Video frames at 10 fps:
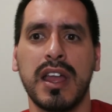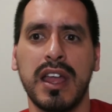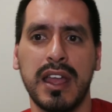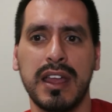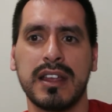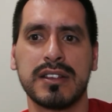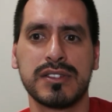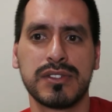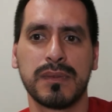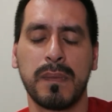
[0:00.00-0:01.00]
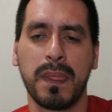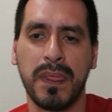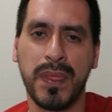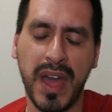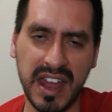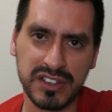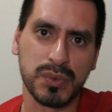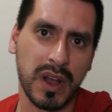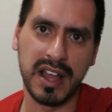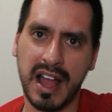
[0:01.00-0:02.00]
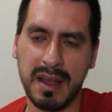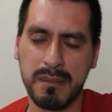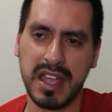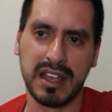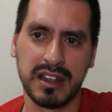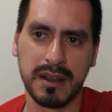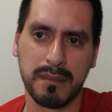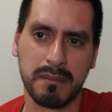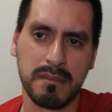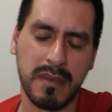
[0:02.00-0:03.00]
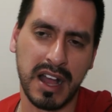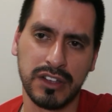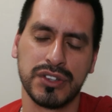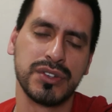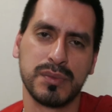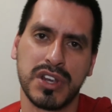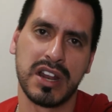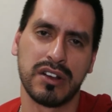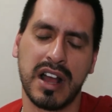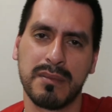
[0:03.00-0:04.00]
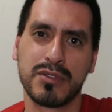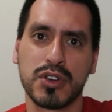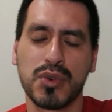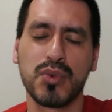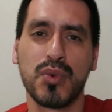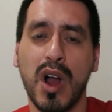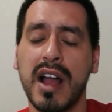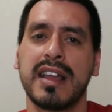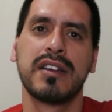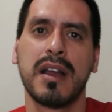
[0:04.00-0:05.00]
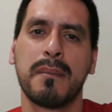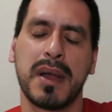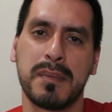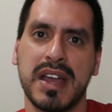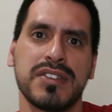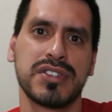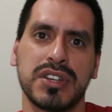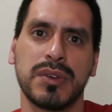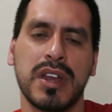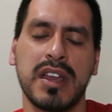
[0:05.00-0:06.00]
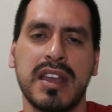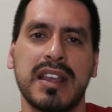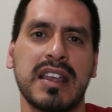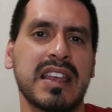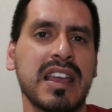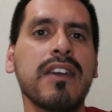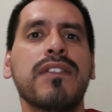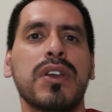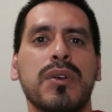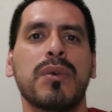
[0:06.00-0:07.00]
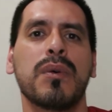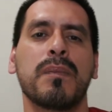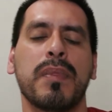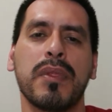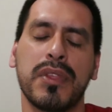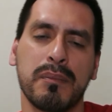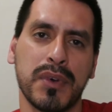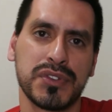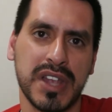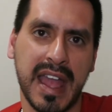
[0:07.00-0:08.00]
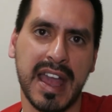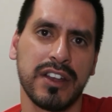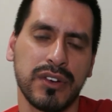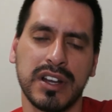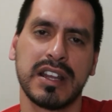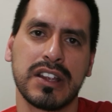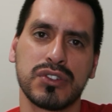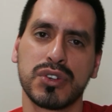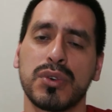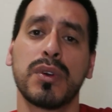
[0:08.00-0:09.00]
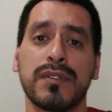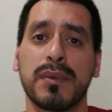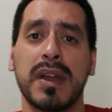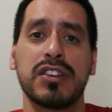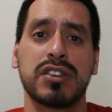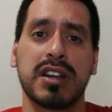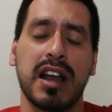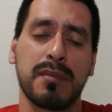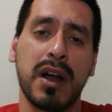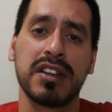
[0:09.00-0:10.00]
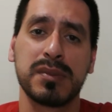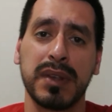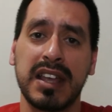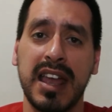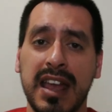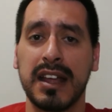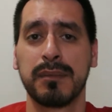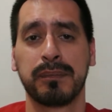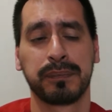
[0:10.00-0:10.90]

And that is why I made my YouTube channel. I'm trying my best to give you the most accurate and true information I possibly can.